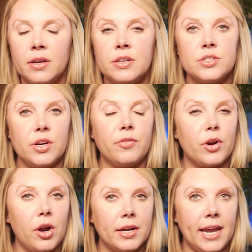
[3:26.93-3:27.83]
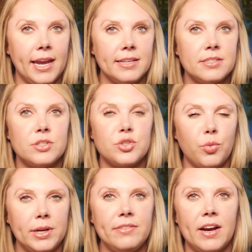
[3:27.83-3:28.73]
So for our case,
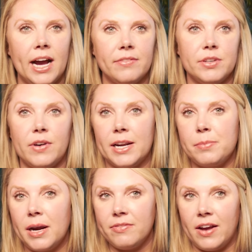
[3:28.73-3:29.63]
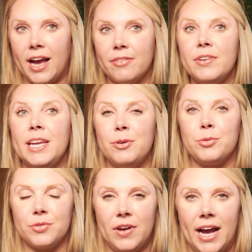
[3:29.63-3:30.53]
25 divided by 5
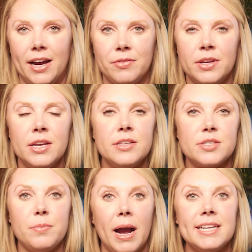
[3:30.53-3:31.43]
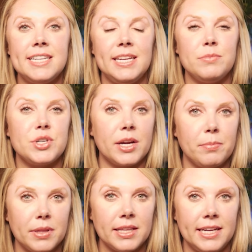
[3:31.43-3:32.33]
equals 5. So my team should
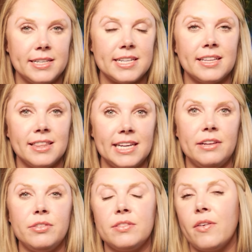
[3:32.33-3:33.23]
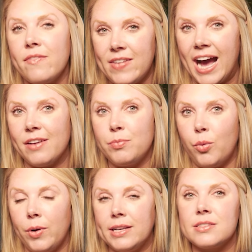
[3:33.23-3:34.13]
complete at least 5
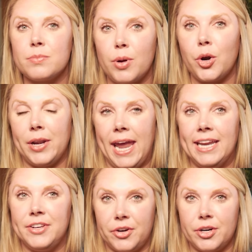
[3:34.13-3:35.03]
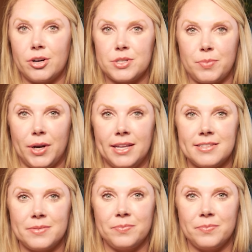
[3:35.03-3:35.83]
points per day during our sprint.